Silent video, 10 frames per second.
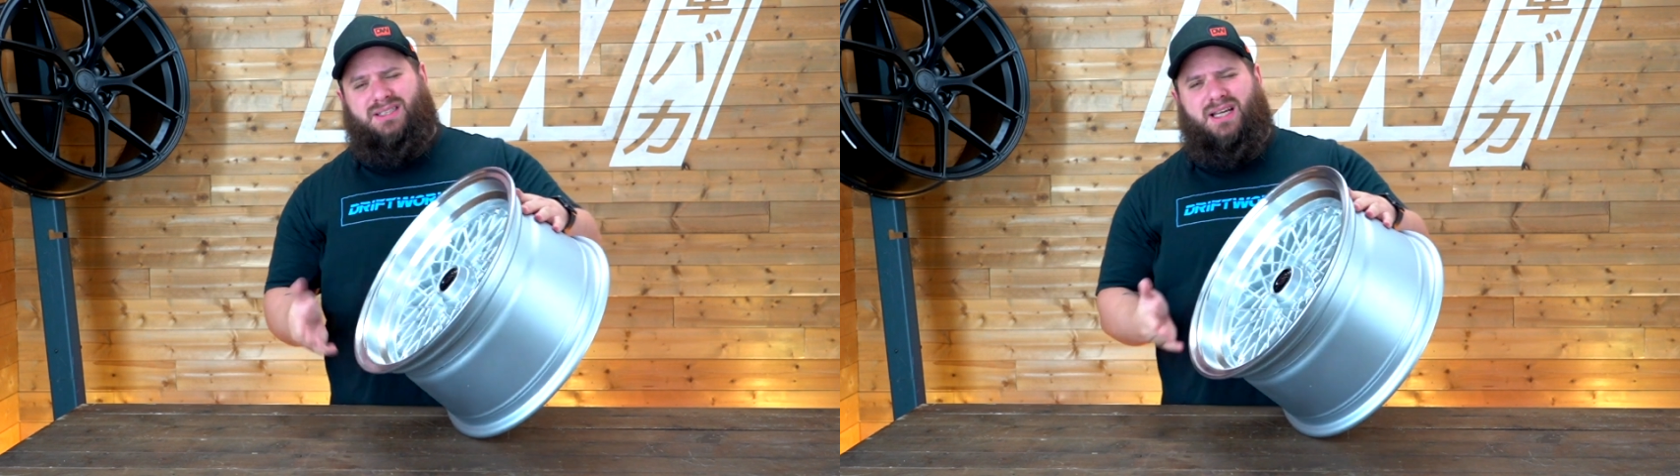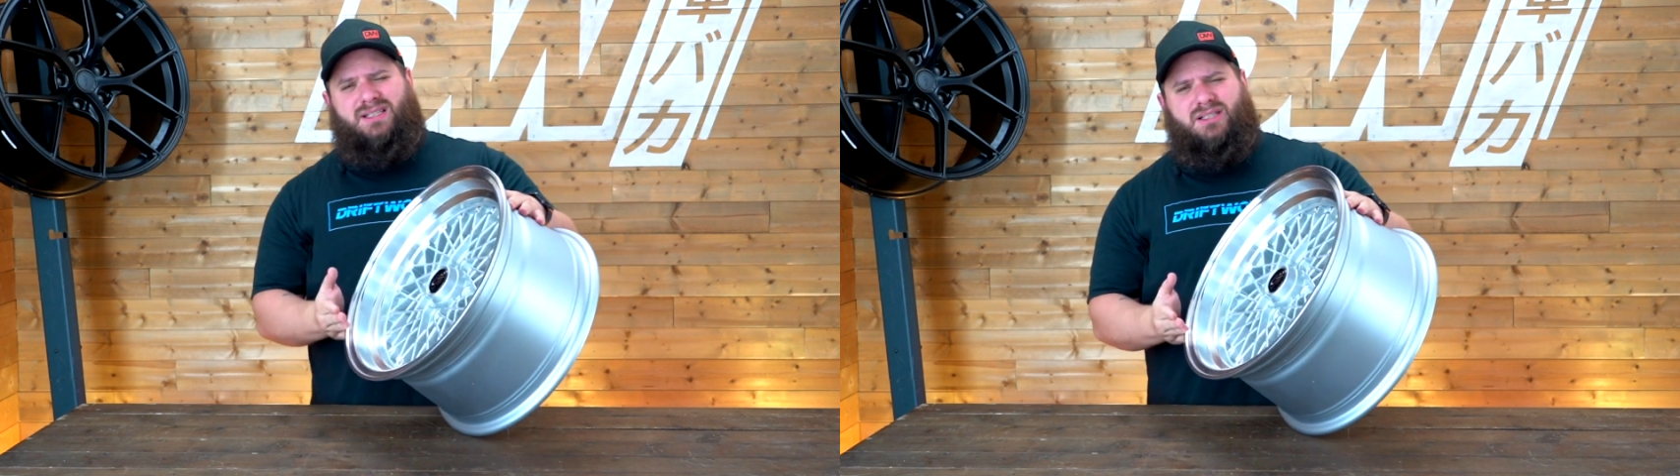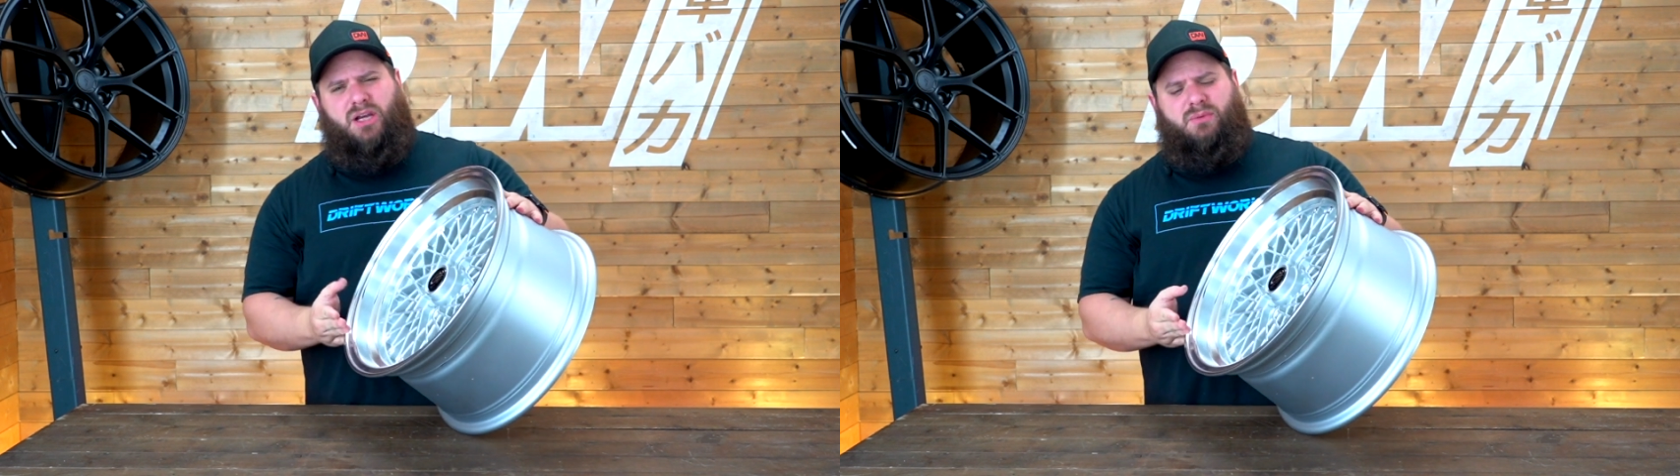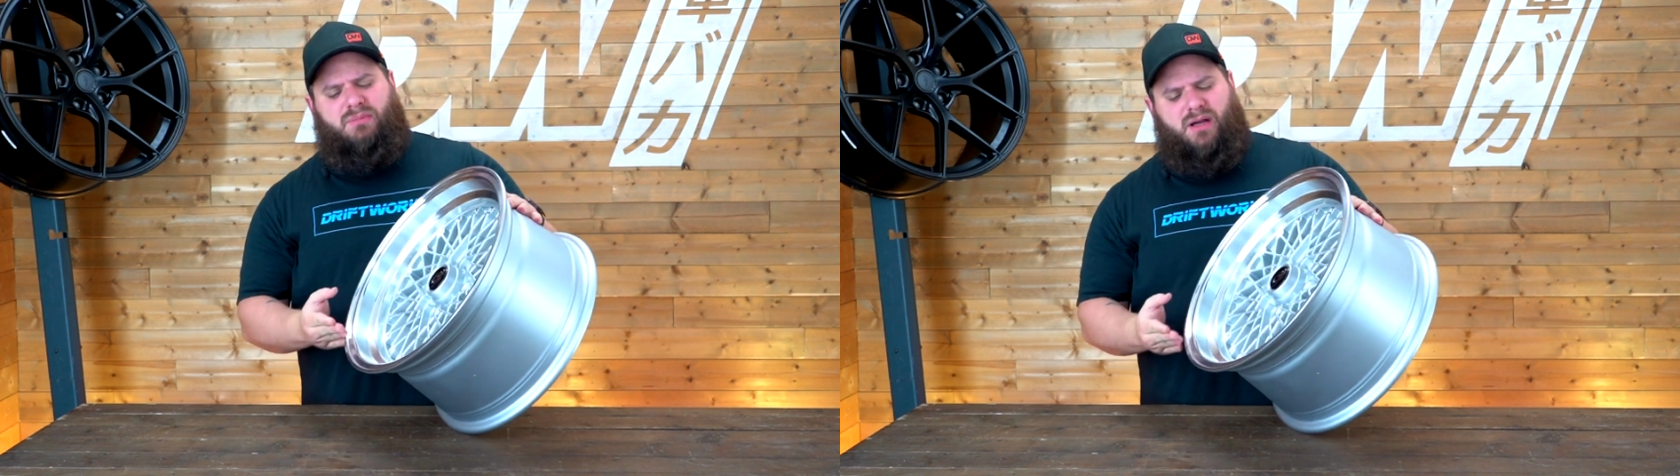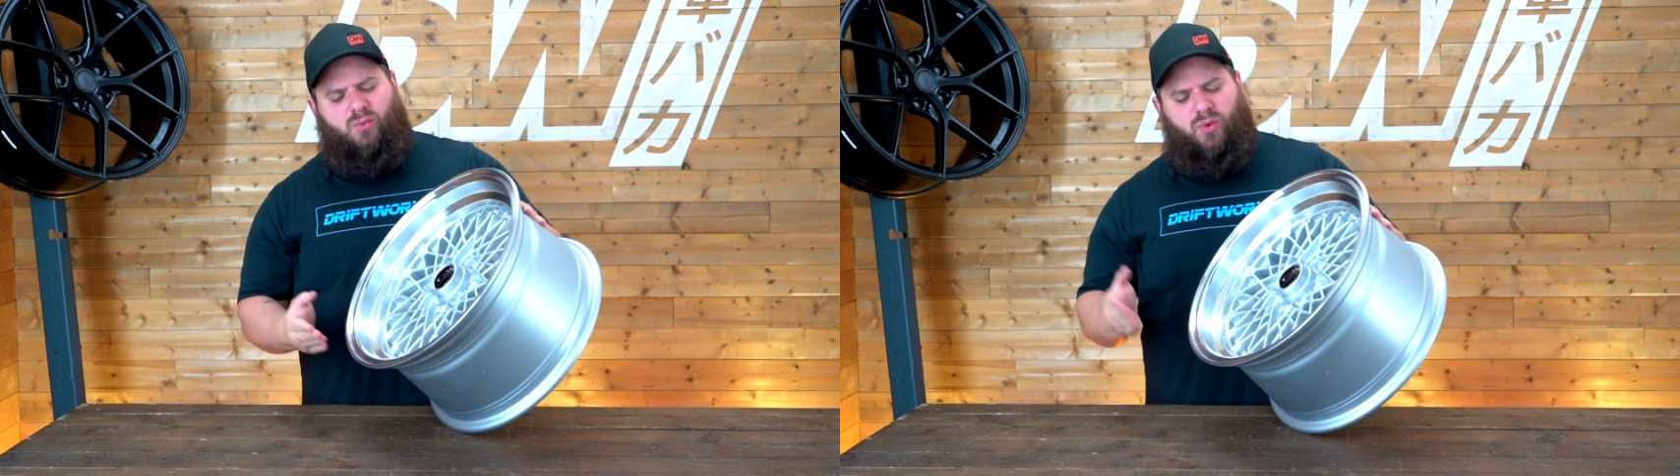is determined
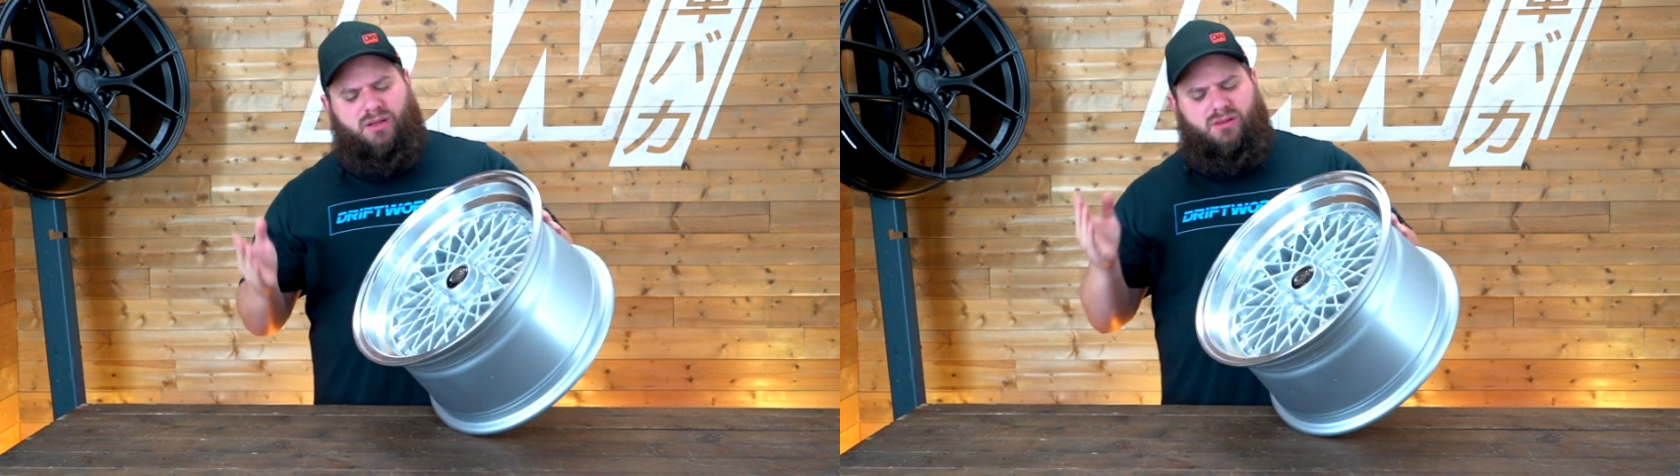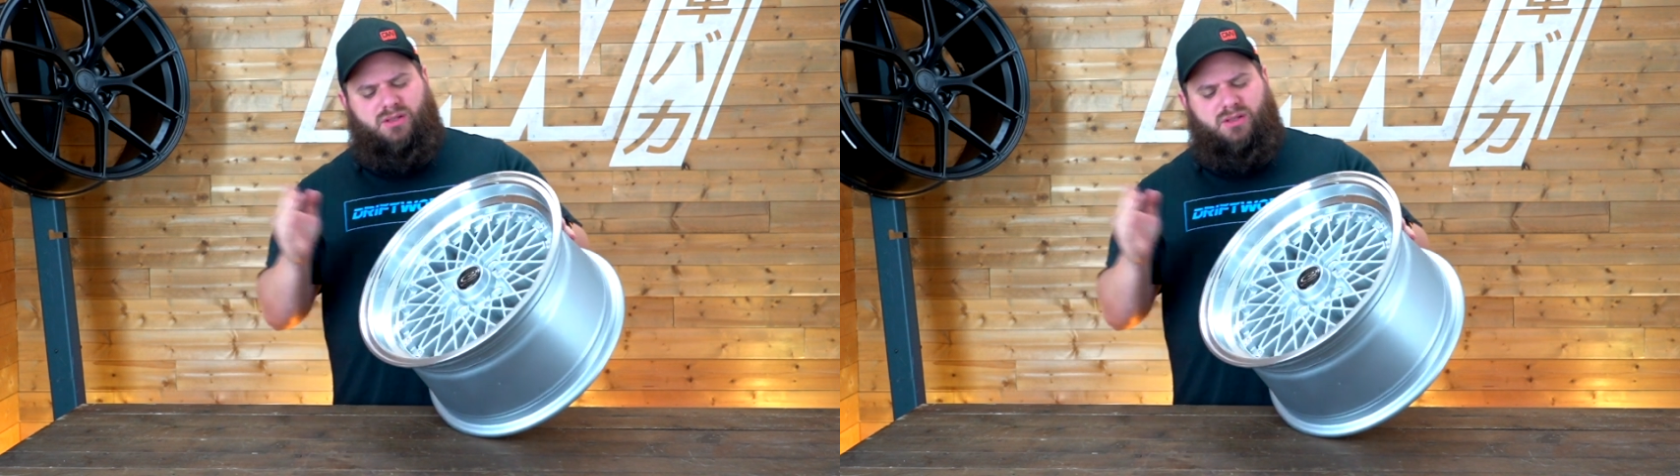by the width.